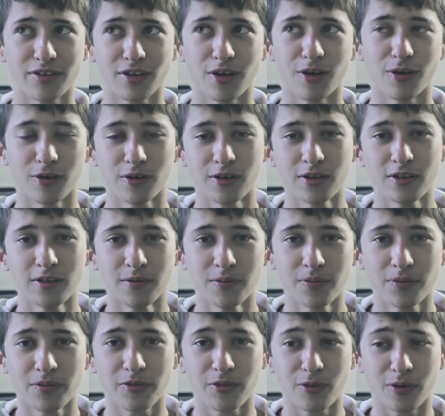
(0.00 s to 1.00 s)
So
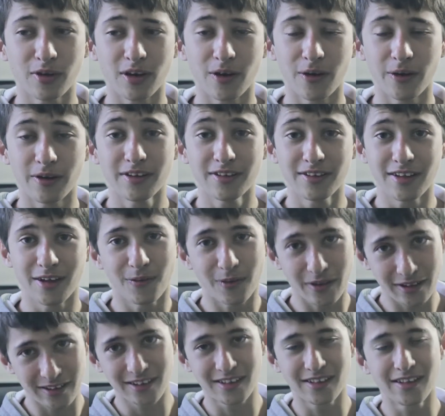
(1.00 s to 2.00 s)
if you want to know how I did that,
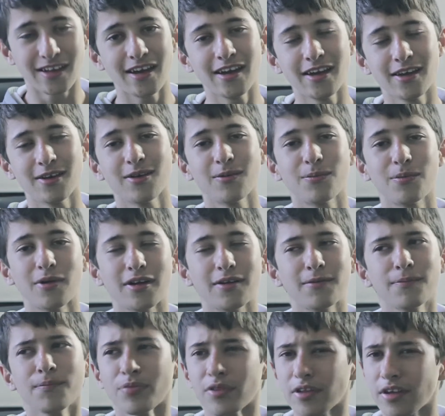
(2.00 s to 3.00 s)
wait till the end.
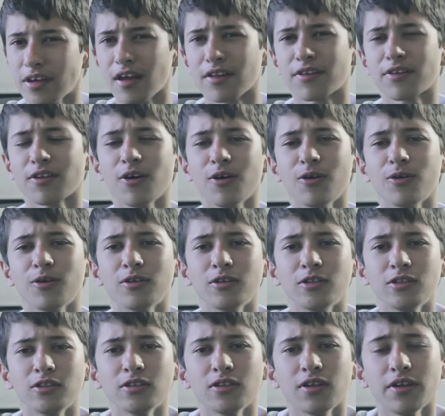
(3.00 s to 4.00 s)
But yeah, so
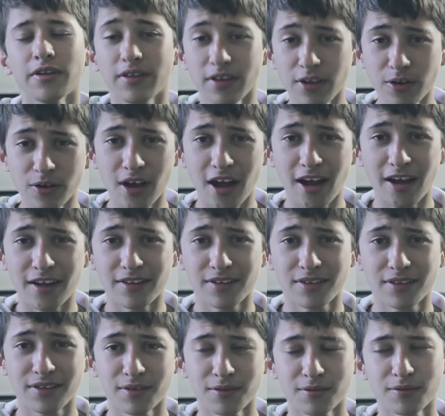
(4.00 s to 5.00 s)
see you
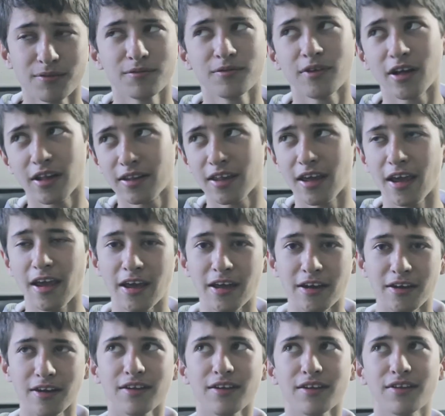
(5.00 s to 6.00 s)
guys at the
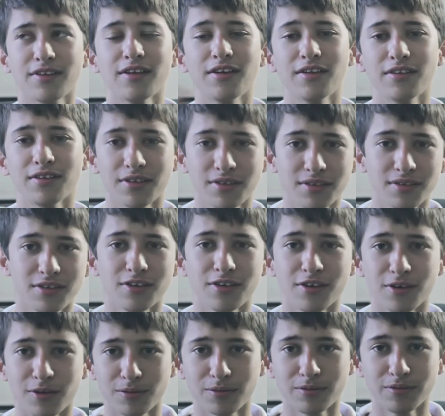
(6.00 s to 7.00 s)
end in a sense, you
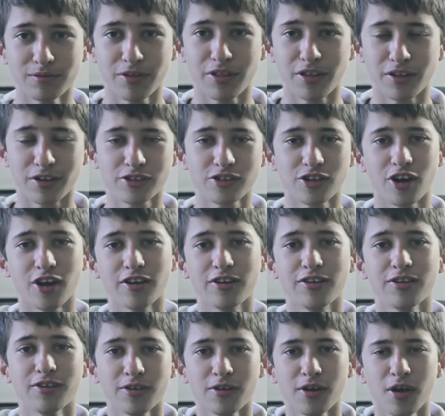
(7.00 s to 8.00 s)
know, this
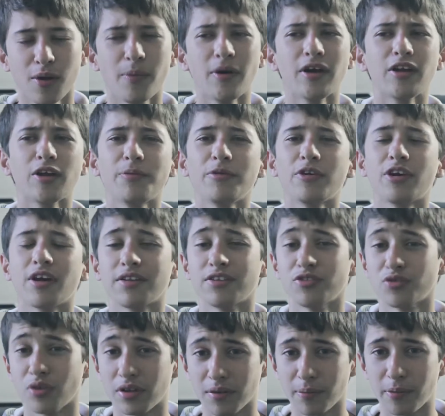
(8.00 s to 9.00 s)
shot. But I hope you guys
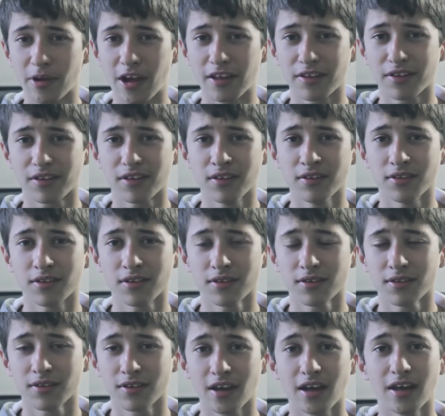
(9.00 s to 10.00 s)
enjoyed the behind the scenes
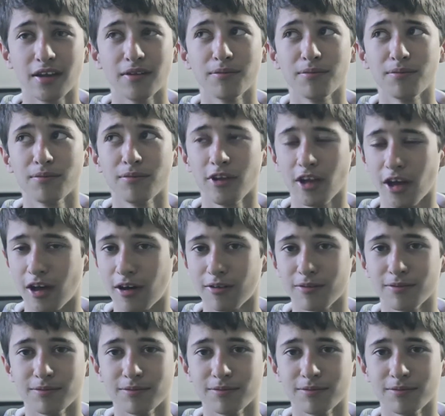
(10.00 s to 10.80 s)
and yeah.